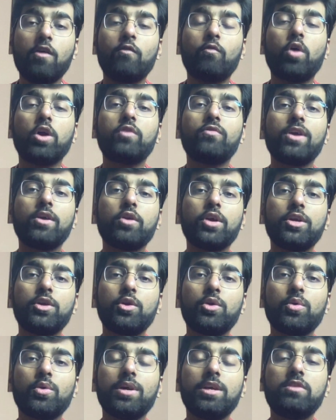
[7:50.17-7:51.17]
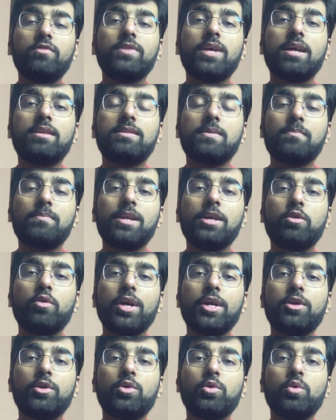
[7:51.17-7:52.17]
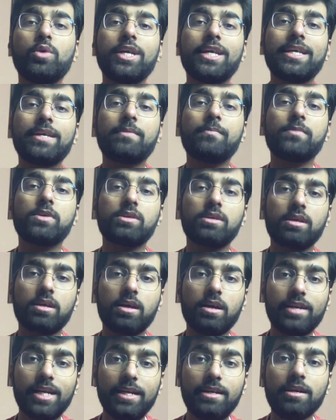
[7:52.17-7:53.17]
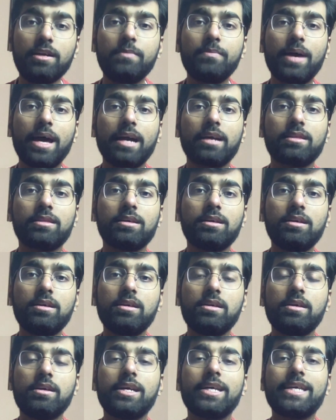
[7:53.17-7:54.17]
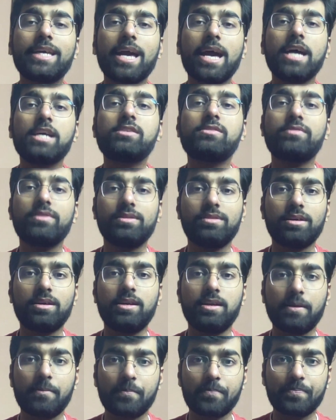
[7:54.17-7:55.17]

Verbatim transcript: What we are going to do is we are simply going to return back the cached result